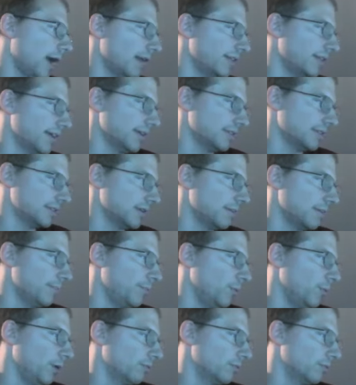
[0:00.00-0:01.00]
I think at some
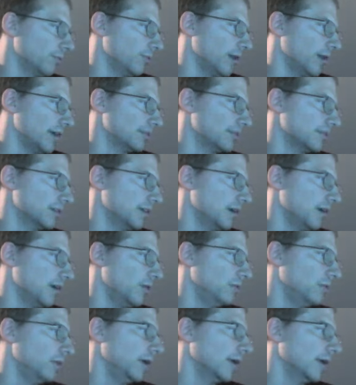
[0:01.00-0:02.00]
point Ruud has to go.
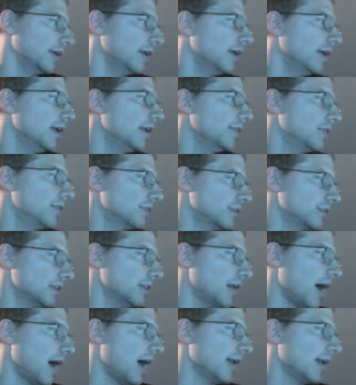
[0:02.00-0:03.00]
Yeah. Like there's a
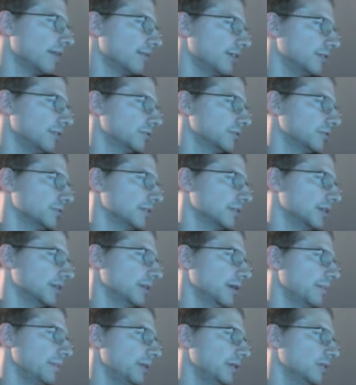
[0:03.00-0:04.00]
lot of interesting
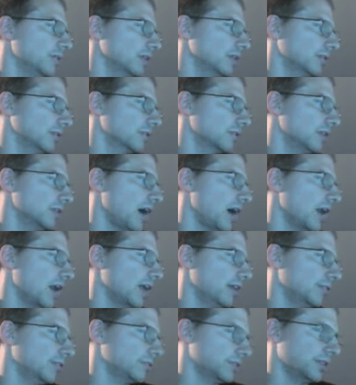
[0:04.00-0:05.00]
I mean look, there's a lot of
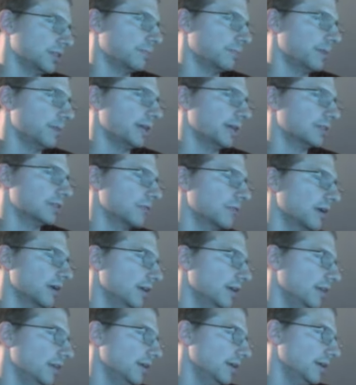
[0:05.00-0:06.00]
interesting picks,
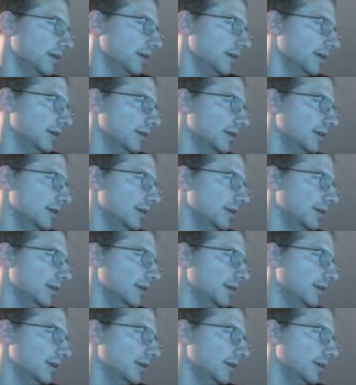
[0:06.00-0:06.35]
right? Like